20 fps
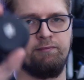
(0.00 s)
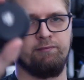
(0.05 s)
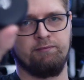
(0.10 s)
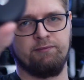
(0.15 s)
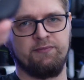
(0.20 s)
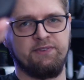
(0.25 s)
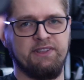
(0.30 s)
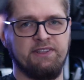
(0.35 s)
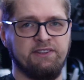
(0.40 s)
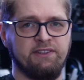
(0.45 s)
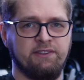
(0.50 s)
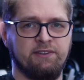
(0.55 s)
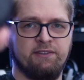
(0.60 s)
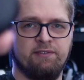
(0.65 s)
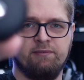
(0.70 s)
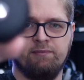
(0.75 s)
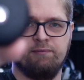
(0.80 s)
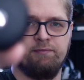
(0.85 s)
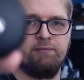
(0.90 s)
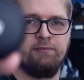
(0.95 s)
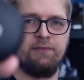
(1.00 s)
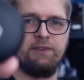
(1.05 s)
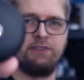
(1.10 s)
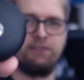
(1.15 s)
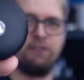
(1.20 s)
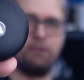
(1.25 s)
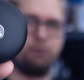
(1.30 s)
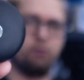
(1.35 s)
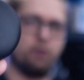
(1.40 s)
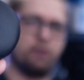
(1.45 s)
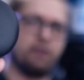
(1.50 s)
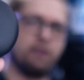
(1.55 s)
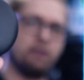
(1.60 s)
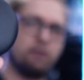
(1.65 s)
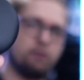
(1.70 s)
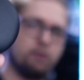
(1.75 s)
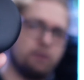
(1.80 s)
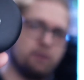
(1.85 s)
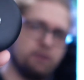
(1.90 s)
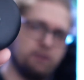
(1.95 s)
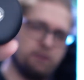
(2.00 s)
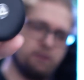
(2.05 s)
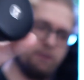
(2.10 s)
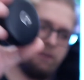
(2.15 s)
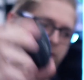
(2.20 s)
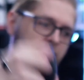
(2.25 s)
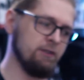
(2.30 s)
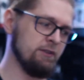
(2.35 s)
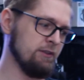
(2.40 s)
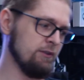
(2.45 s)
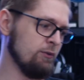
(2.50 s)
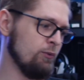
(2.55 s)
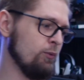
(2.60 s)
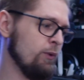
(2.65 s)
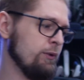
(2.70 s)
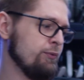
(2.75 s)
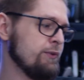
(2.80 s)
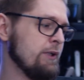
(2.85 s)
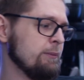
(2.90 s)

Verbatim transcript: this is not working with